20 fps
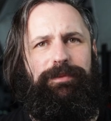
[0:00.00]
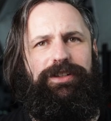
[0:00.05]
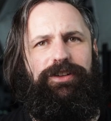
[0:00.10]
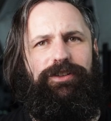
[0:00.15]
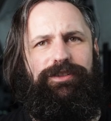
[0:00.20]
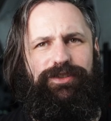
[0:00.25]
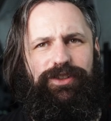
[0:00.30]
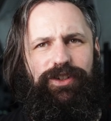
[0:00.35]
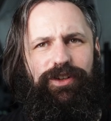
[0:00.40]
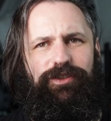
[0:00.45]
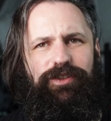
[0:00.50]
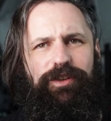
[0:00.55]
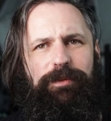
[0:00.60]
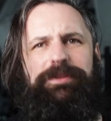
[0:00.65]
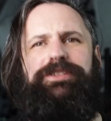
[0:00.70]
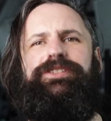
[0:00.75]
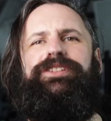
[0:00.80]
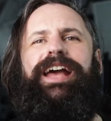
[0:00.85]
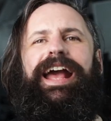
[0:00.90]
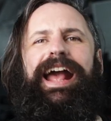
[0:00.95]
in your photography
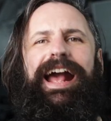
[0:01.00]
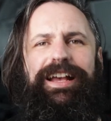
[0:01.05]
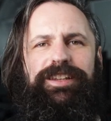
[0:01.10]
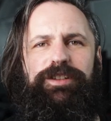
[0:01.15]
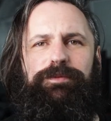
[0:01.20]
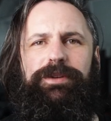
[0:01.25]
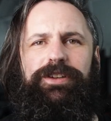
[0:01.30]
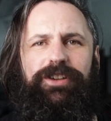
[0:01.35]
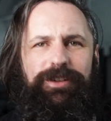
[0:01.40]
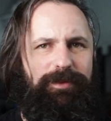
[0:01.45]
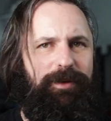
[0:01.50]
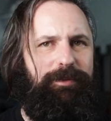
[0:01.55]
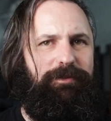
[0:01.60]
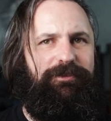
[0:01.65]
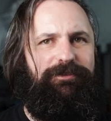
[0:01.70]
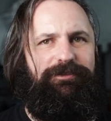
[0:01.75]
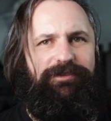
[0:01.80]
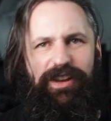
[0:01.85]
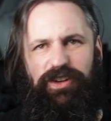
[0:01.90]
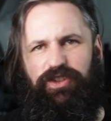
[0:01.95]
because it has become a
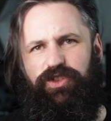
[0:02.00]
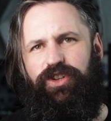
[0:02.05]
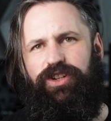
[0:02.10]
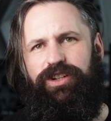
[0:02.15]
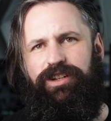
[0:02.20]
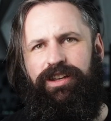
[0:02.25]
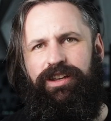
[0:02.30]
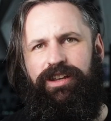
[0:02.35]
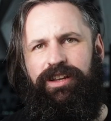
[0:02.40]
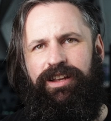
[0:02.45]
profession,